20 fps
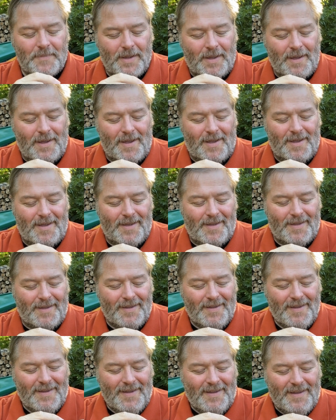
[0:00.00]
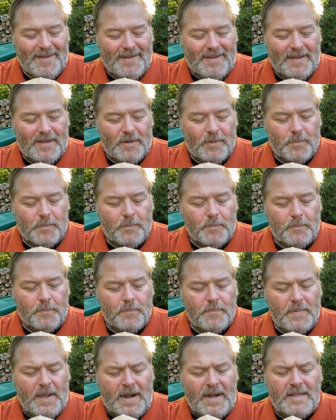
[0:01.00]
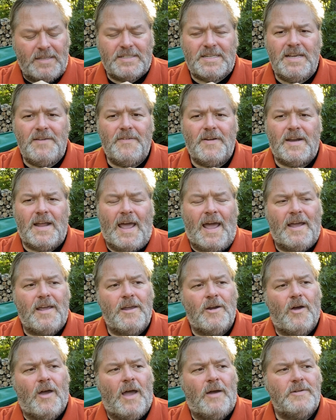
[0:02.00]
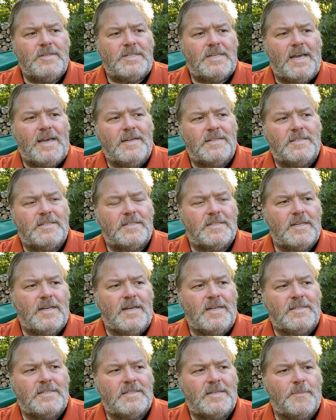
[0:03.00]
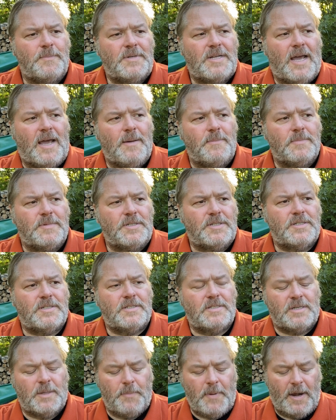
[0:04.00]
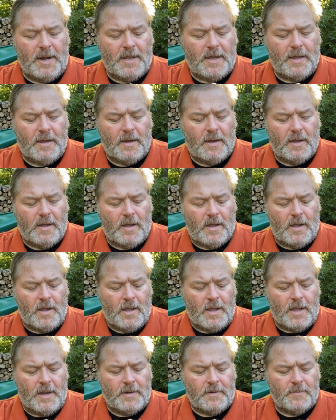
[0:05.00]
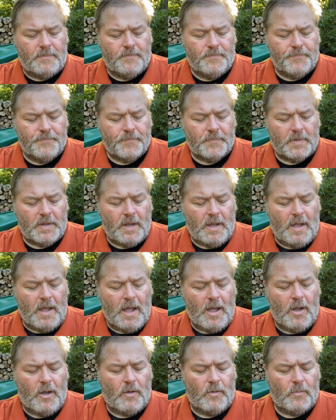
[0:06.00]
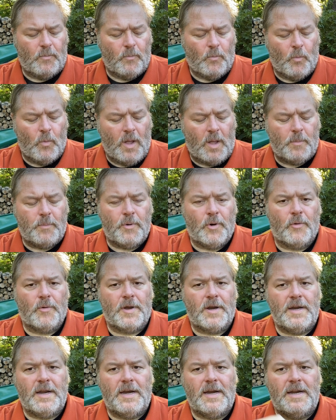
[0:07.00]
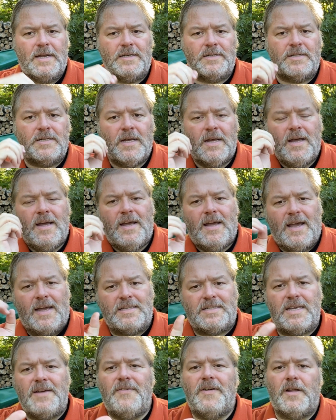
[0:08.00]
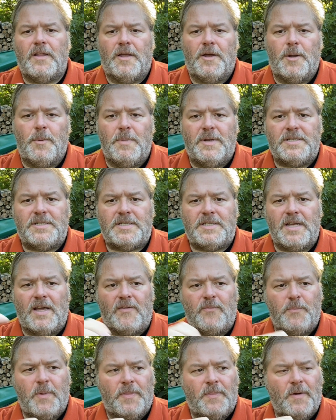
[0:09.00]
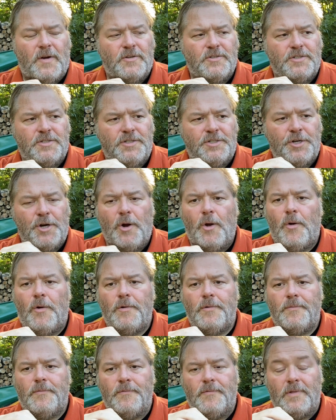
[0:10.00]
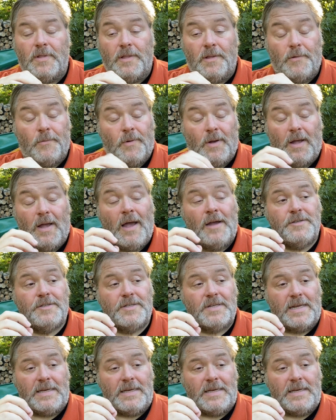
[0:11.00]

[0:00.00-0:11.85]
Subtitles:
And it's even, I would say it's sometimes, depending on how well broken it is, it's even a little bit stiff, but there's zero, well, I'd say